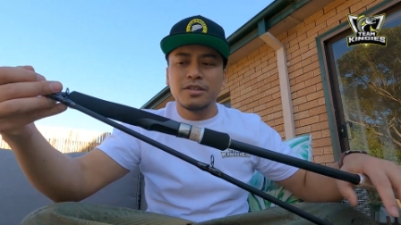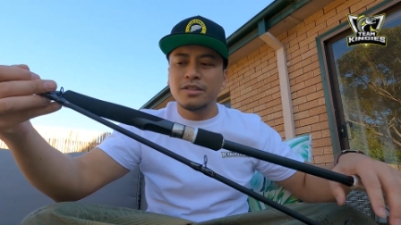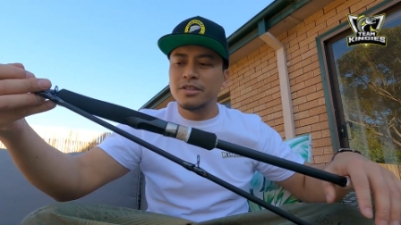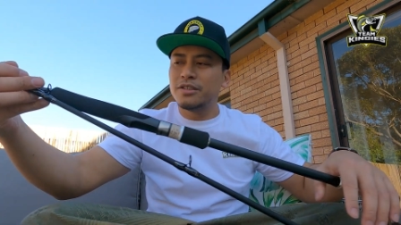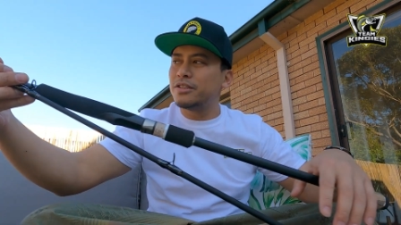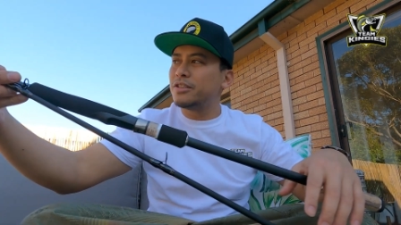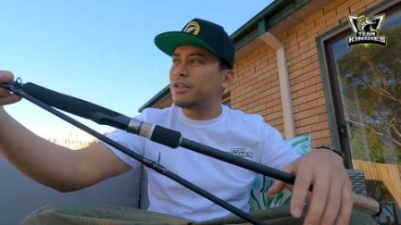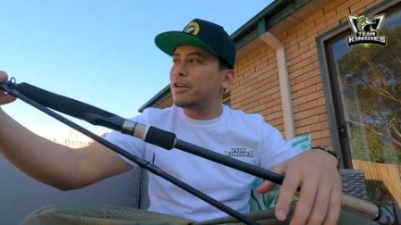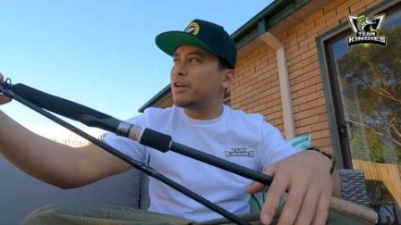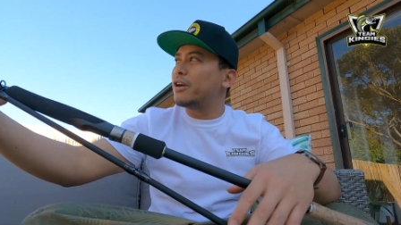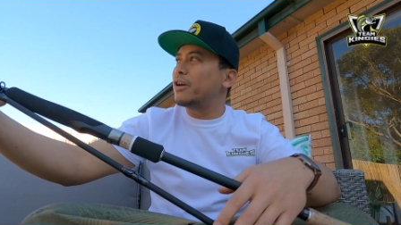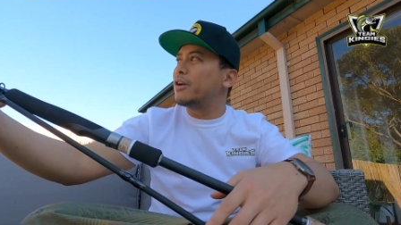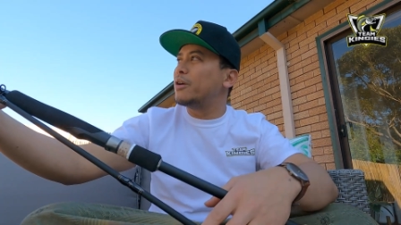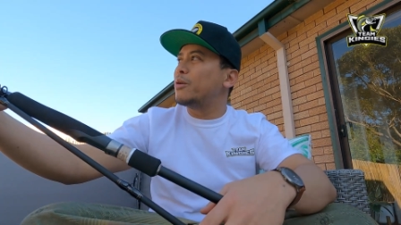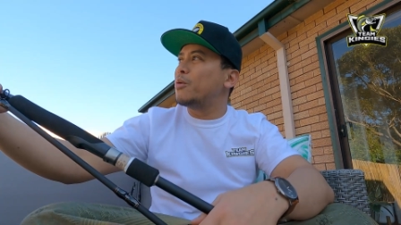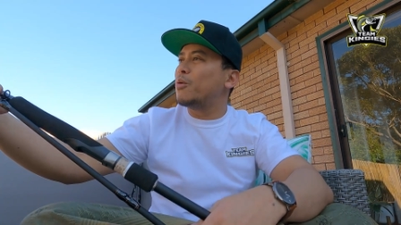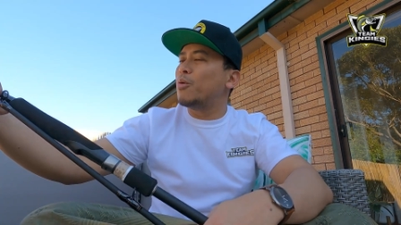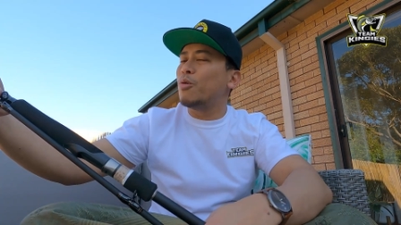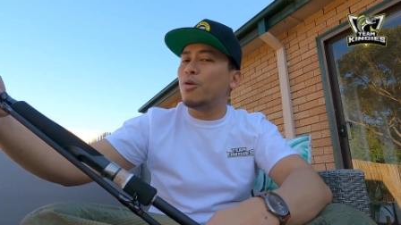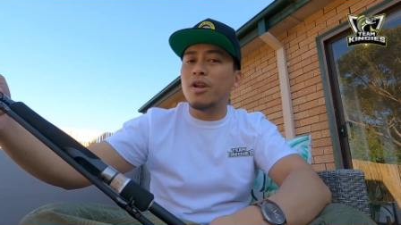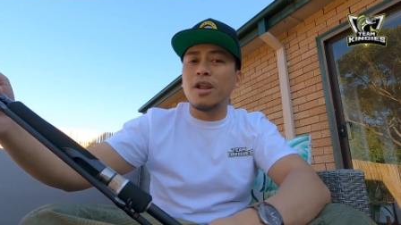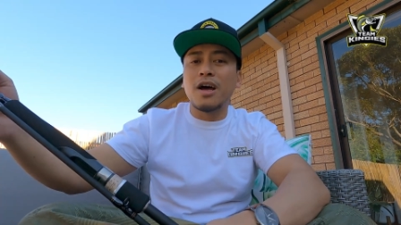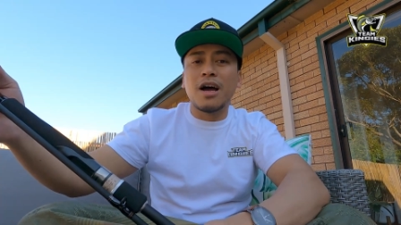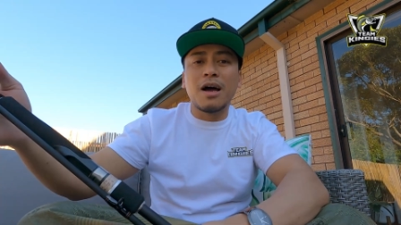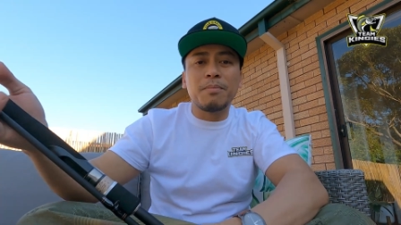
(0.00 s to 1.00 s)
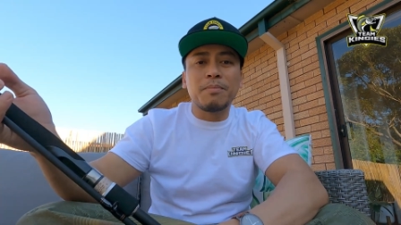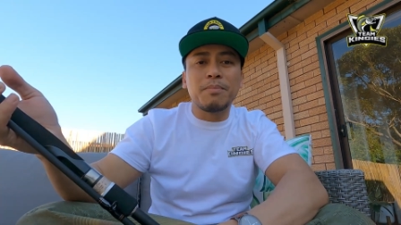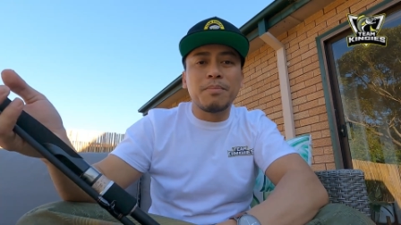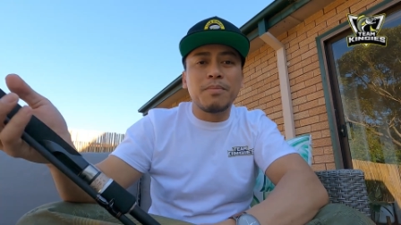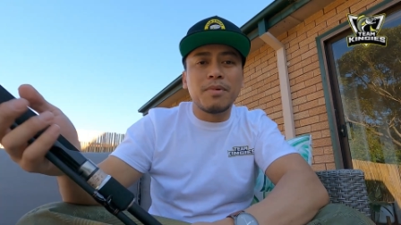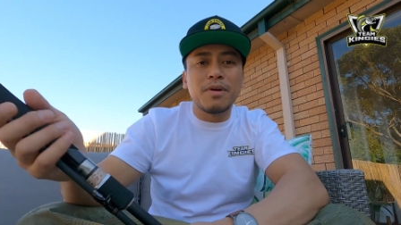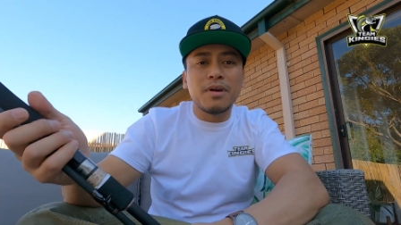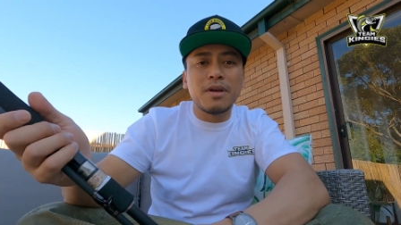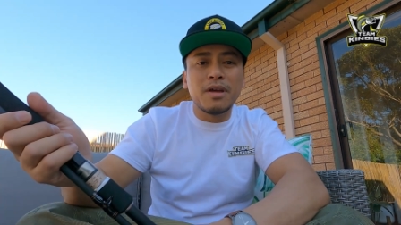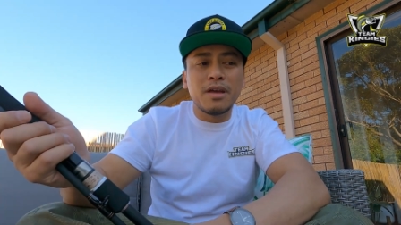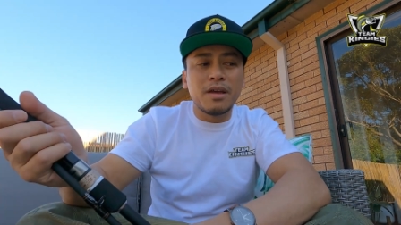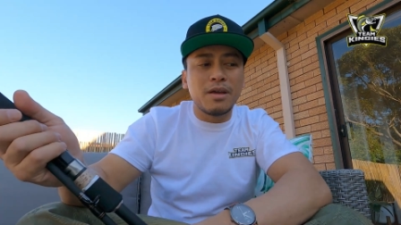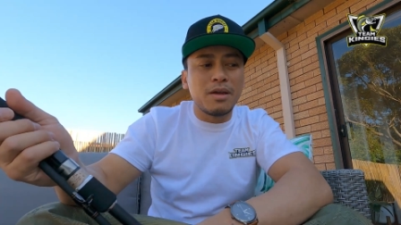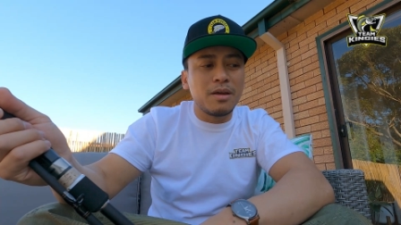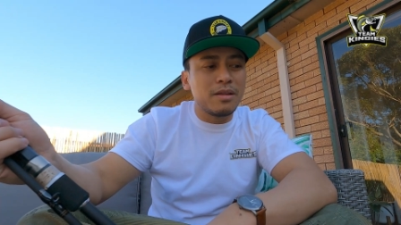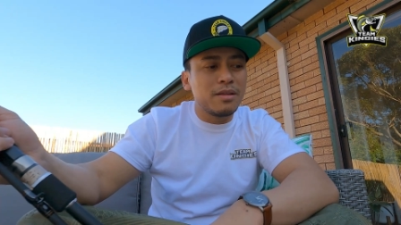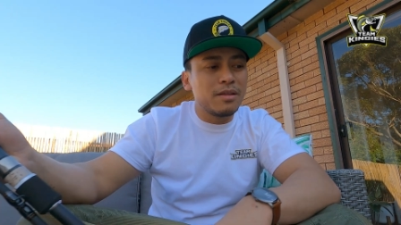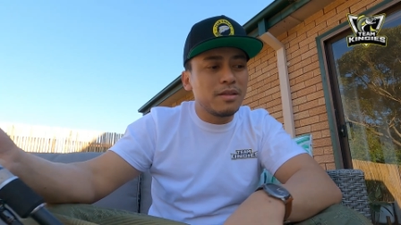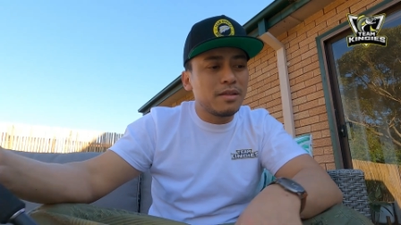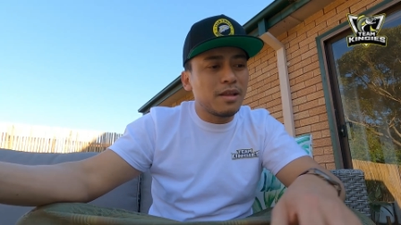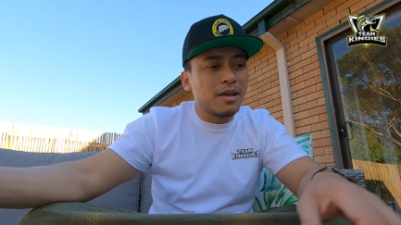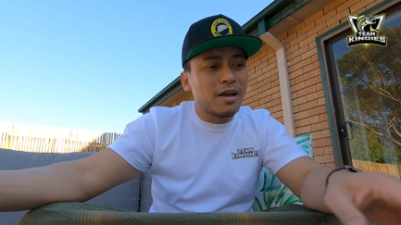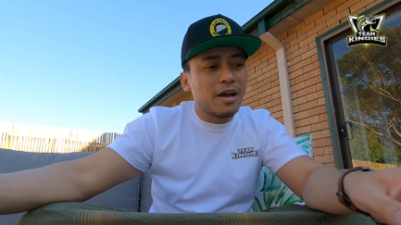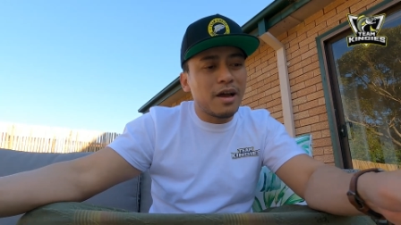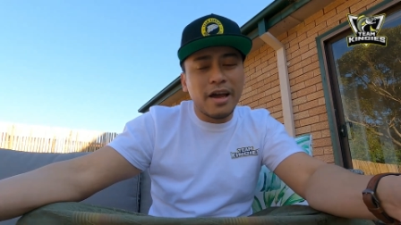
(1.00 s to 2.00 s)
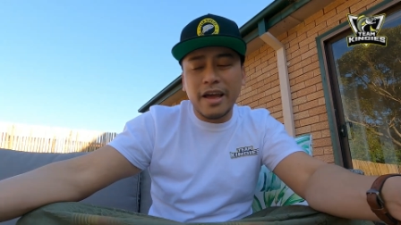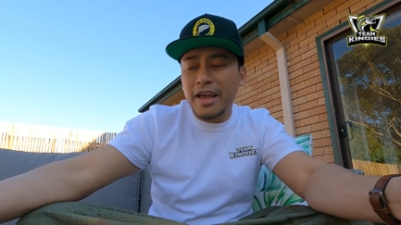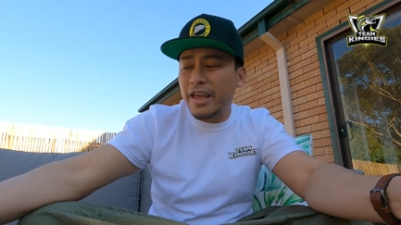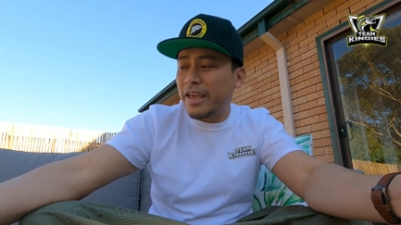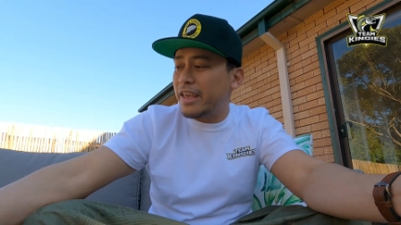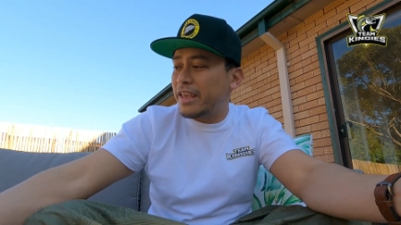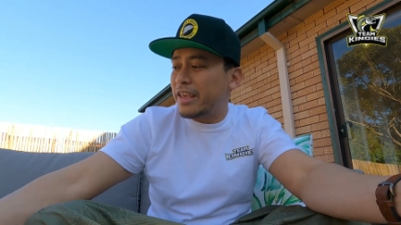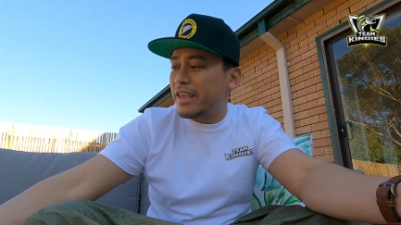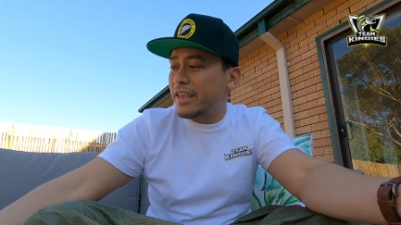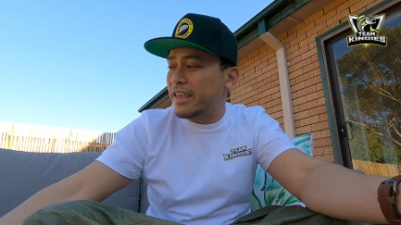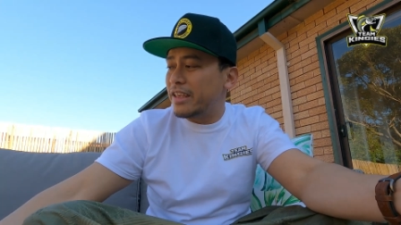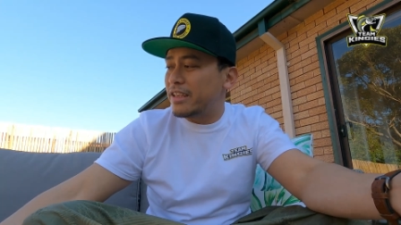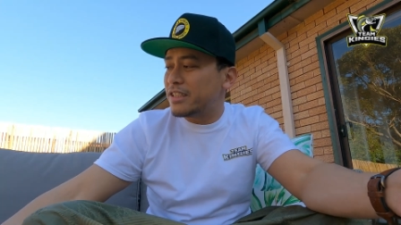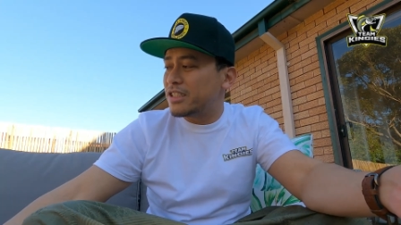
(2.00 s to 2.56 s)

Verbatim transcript: so all up it, I